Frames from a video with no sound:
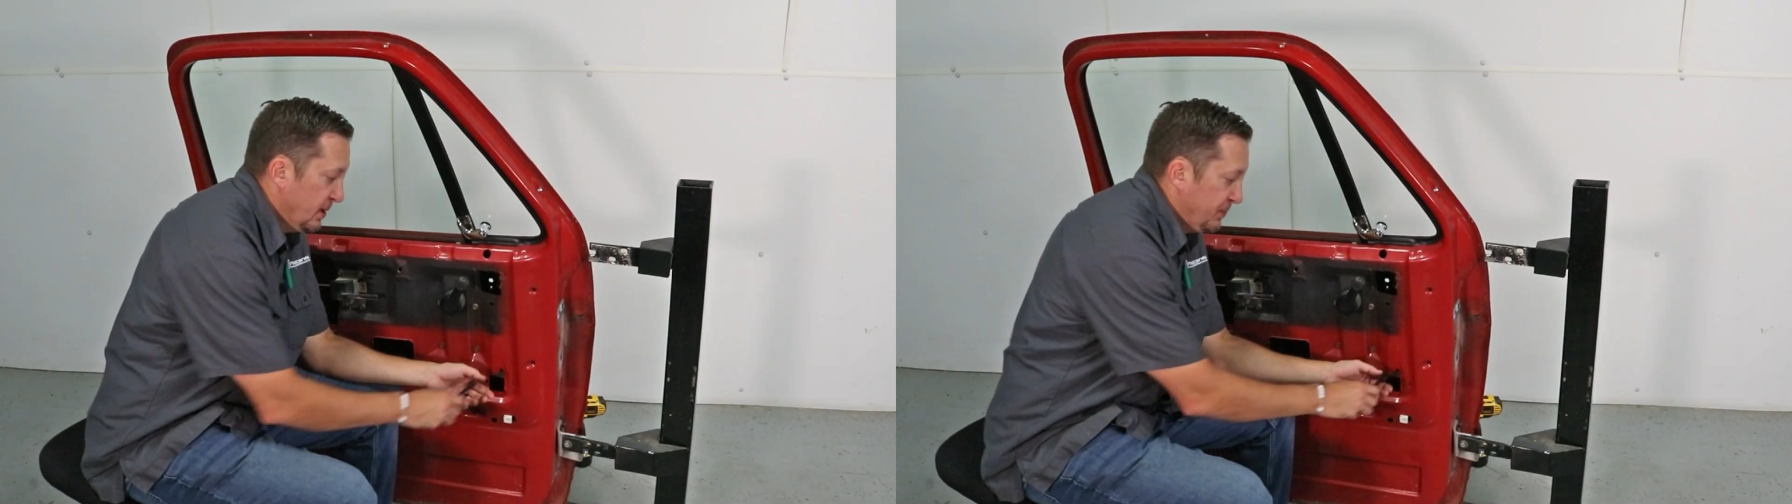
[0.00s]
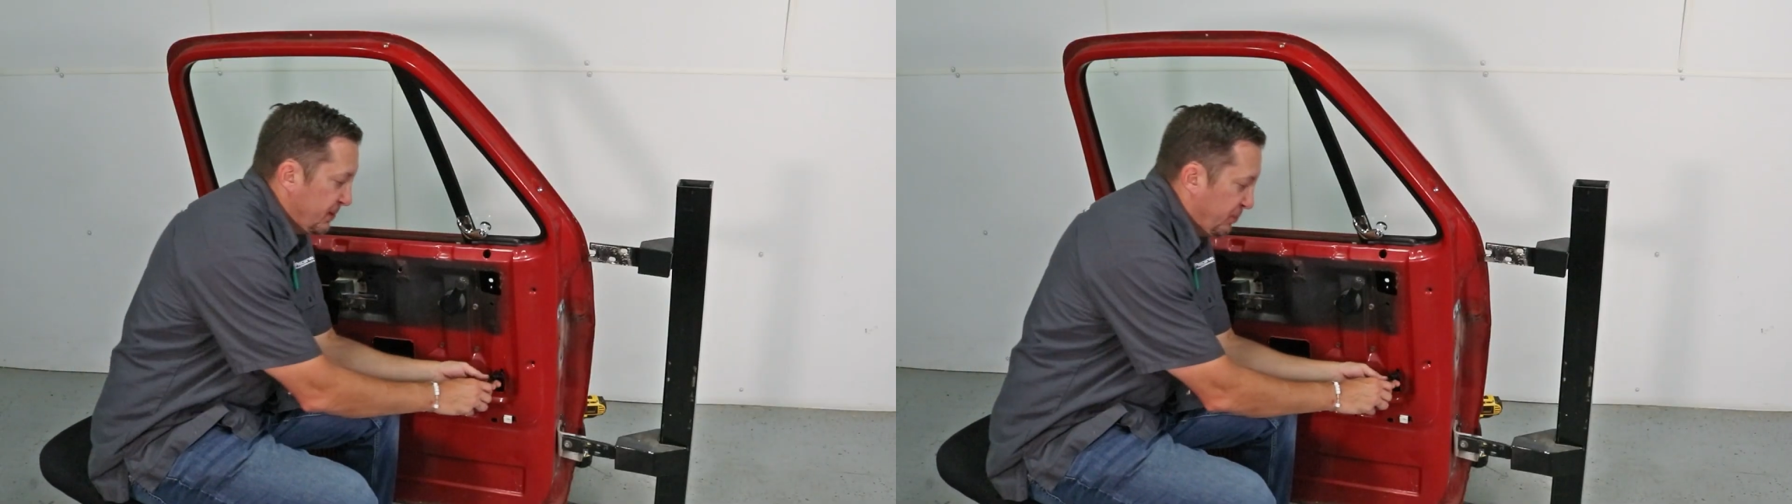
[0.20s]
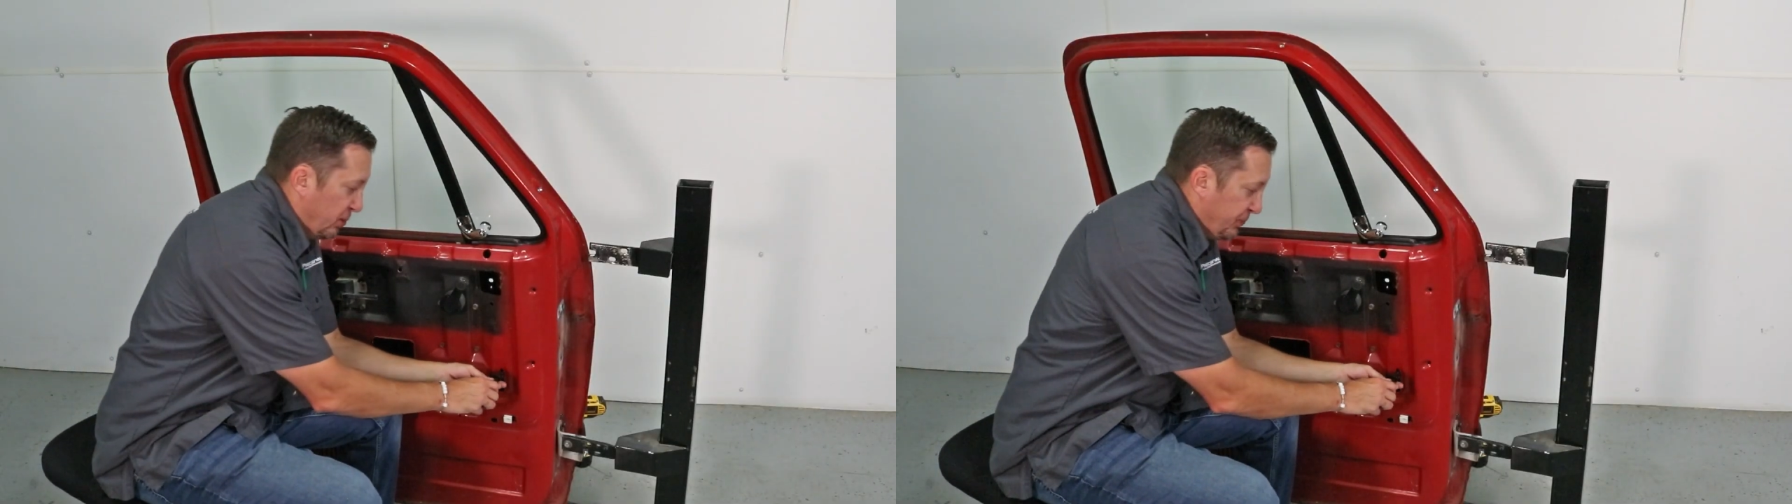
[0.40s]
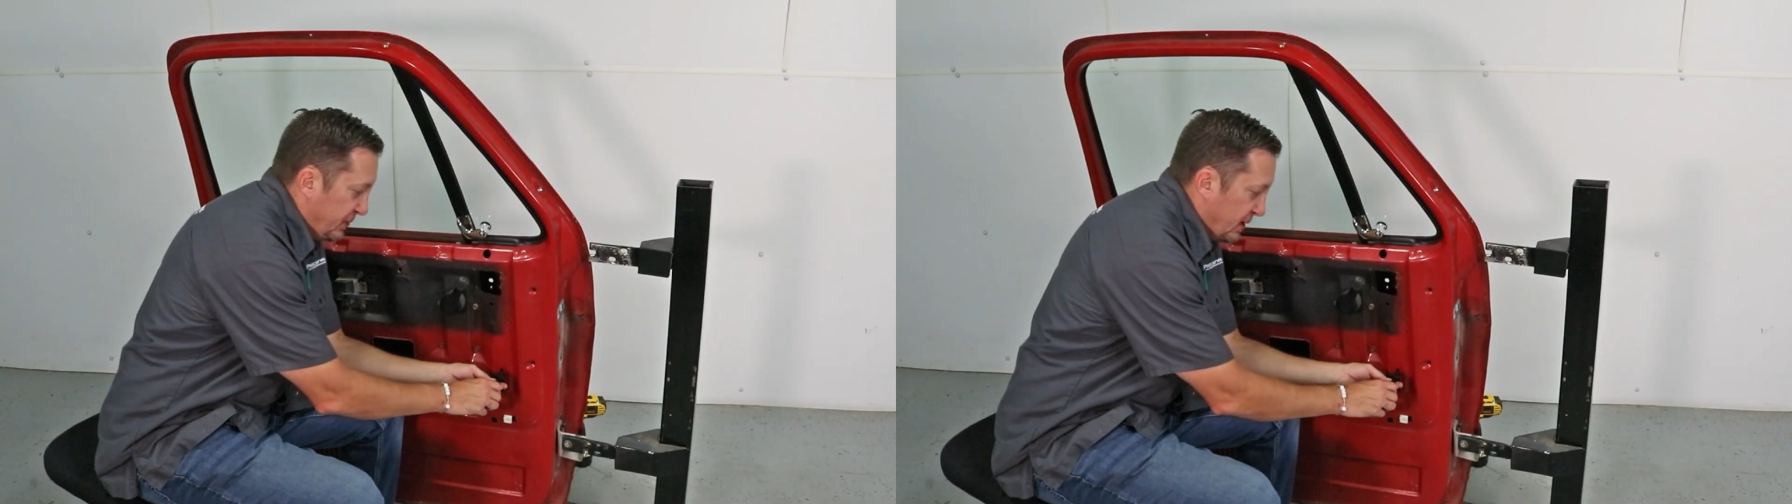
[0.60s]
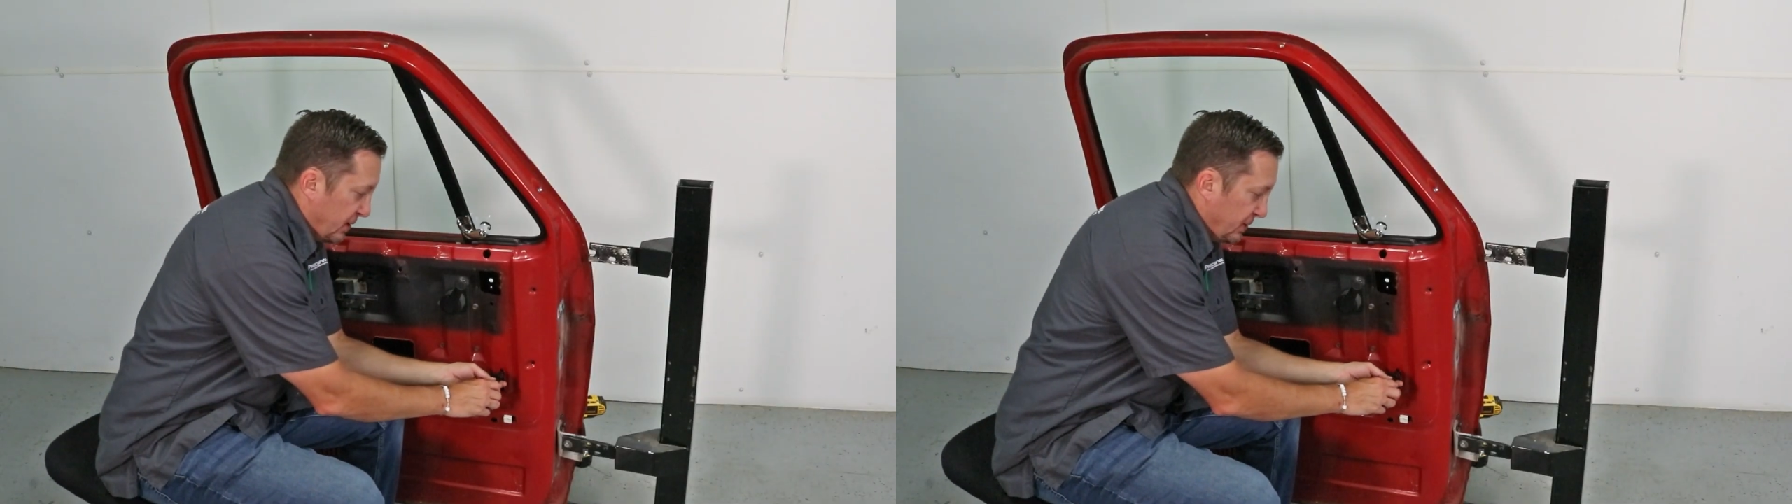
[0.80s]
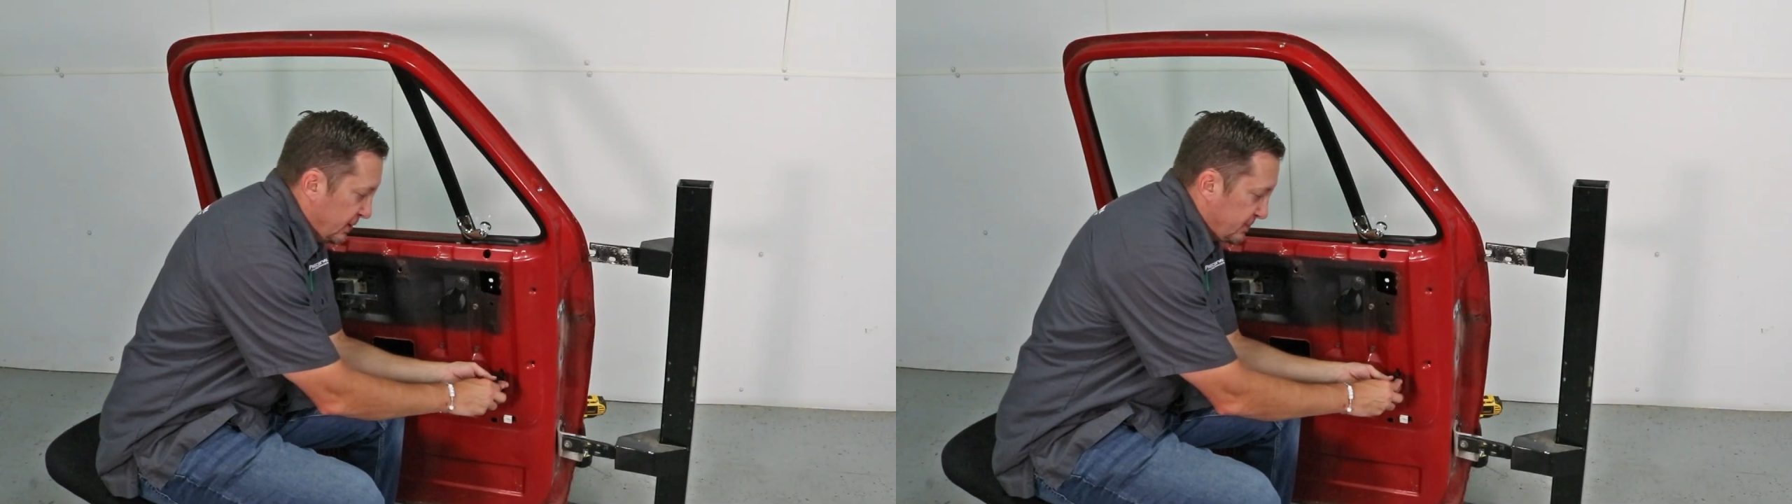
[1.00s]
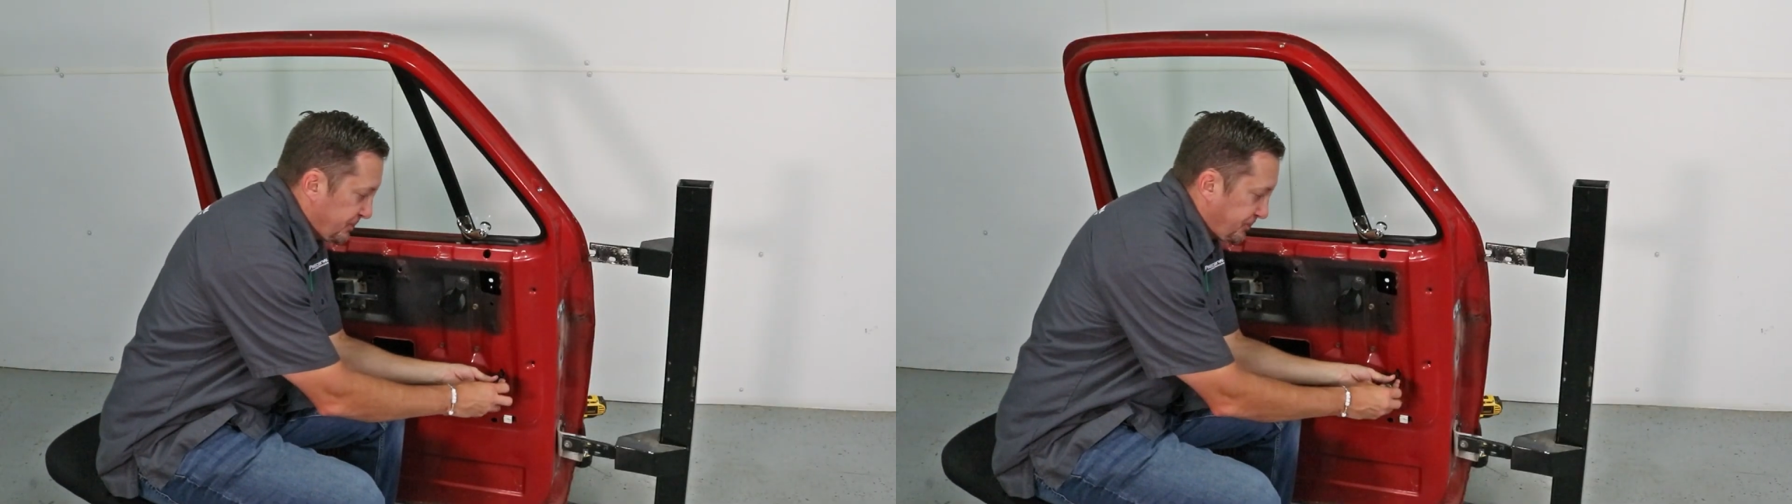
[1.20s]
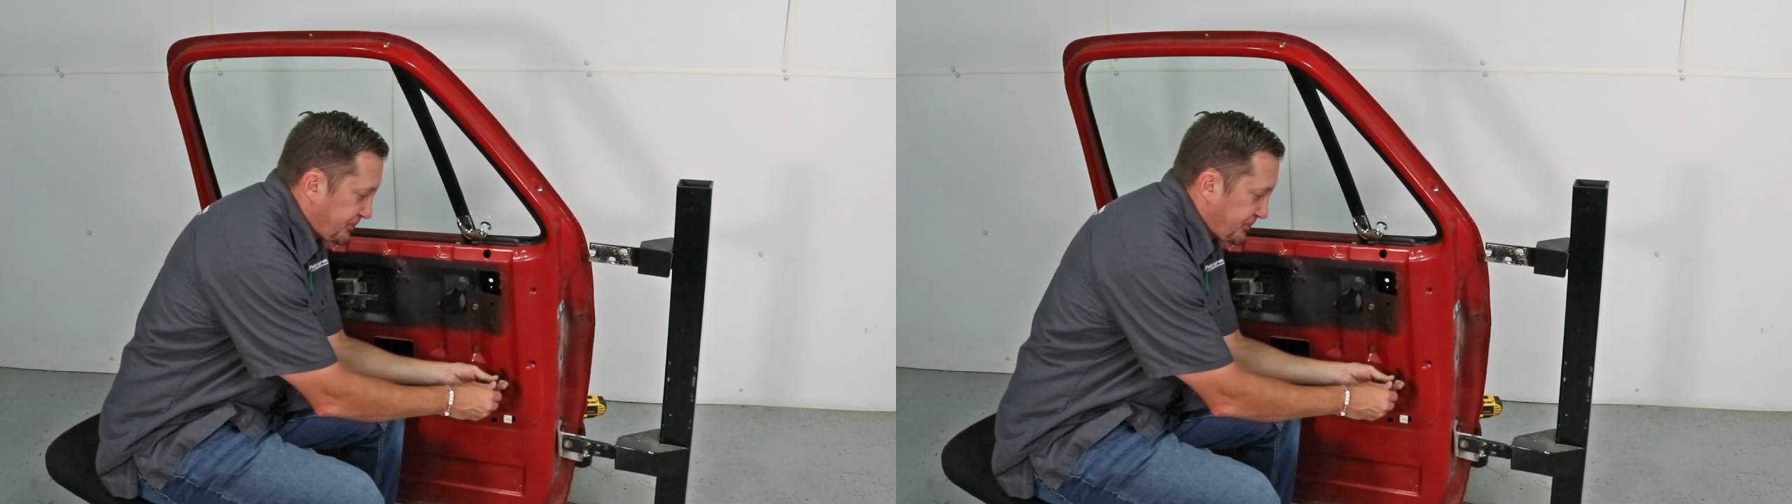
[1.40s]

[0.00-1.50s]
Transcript: up this bolt down here.